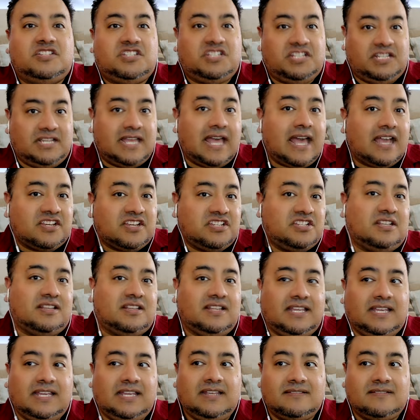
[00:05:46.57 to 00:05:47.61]
She
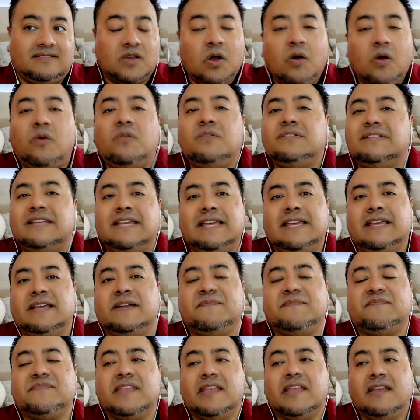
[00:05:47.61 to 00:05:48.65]
actually told
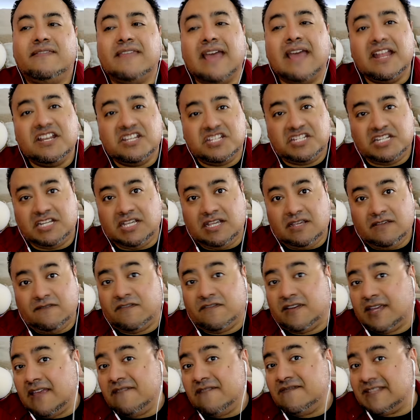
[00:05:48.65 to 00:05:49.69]
him that she
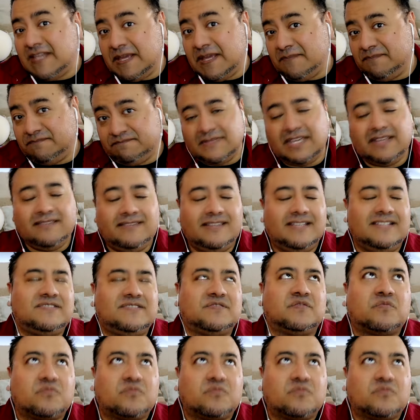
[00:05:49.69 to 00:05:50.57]
forgives him in this